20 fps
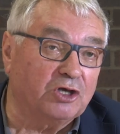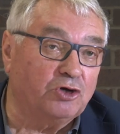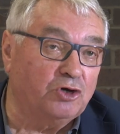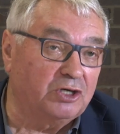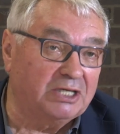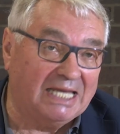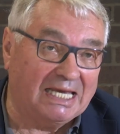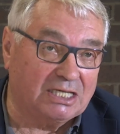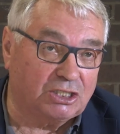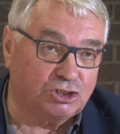the
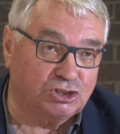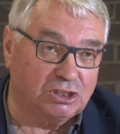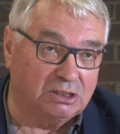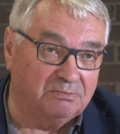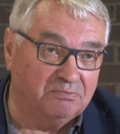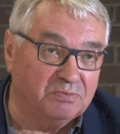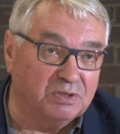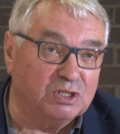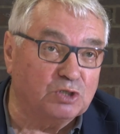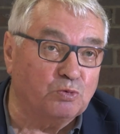
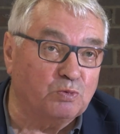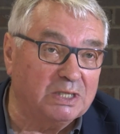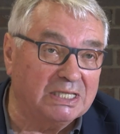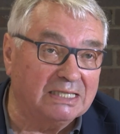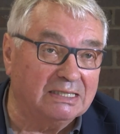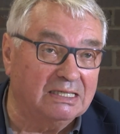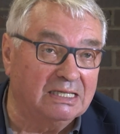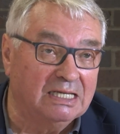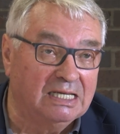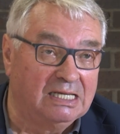connection
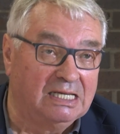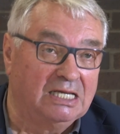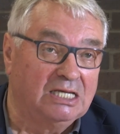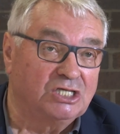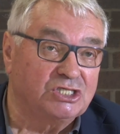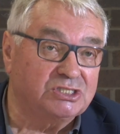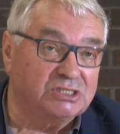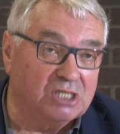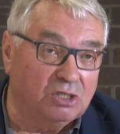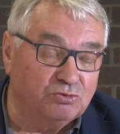between
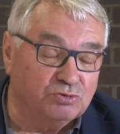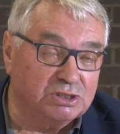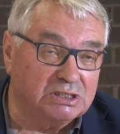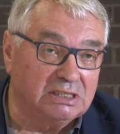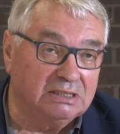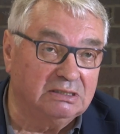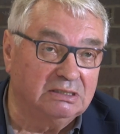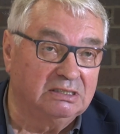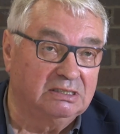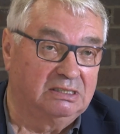
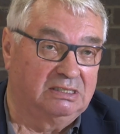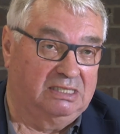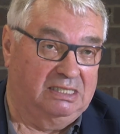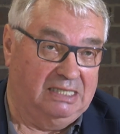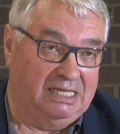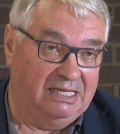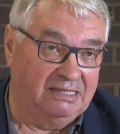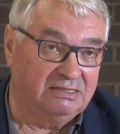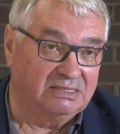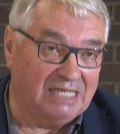social
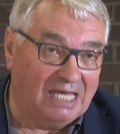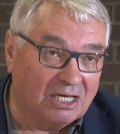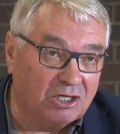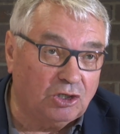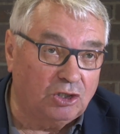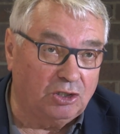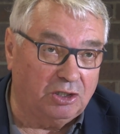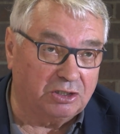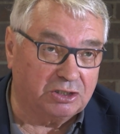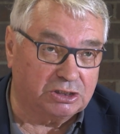and
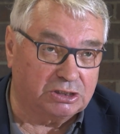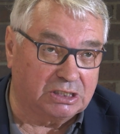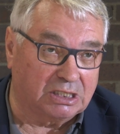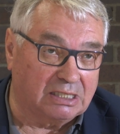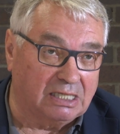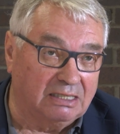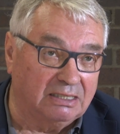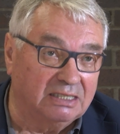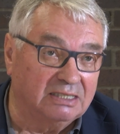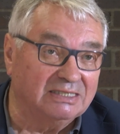
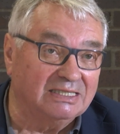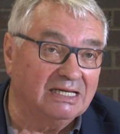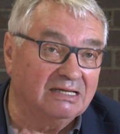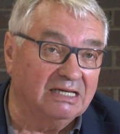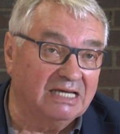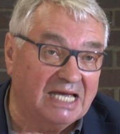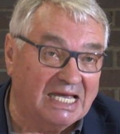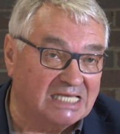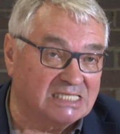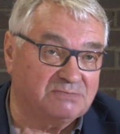ecological
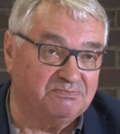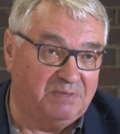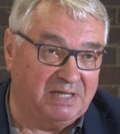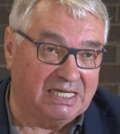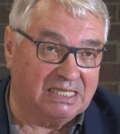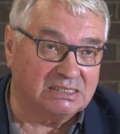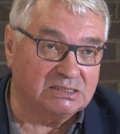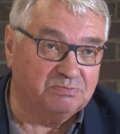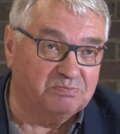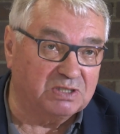uh,
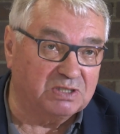aspects,